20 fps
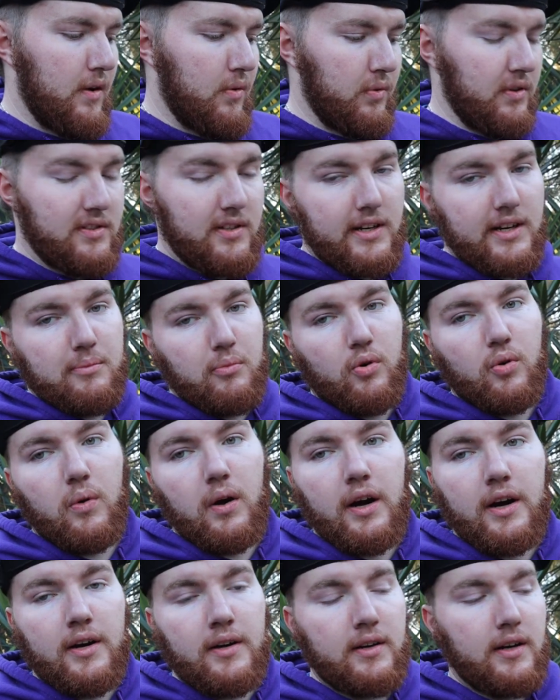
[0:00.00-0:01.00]
once I get more
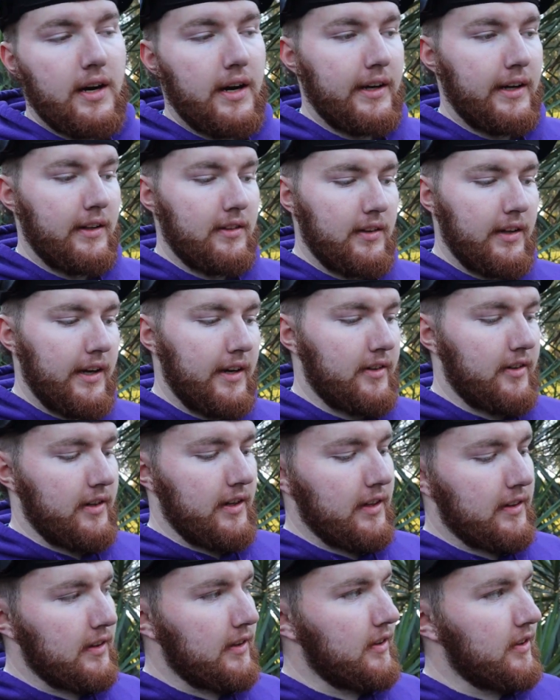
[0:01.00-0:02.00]
wire, I can lay
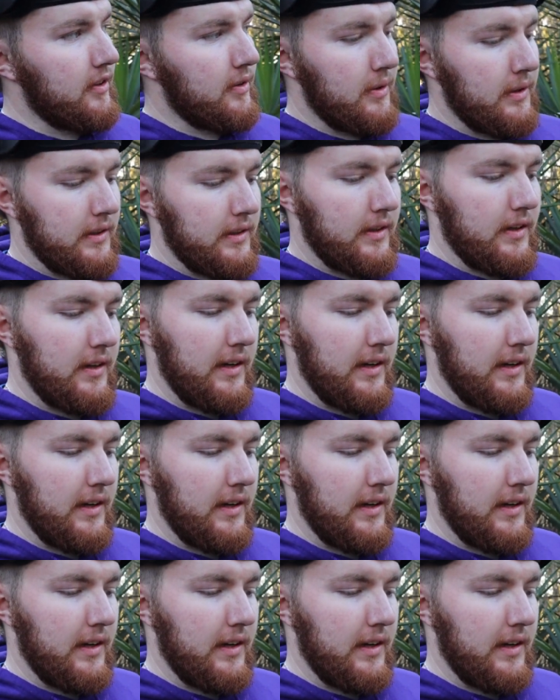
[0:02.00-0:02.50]
underneath it and do it.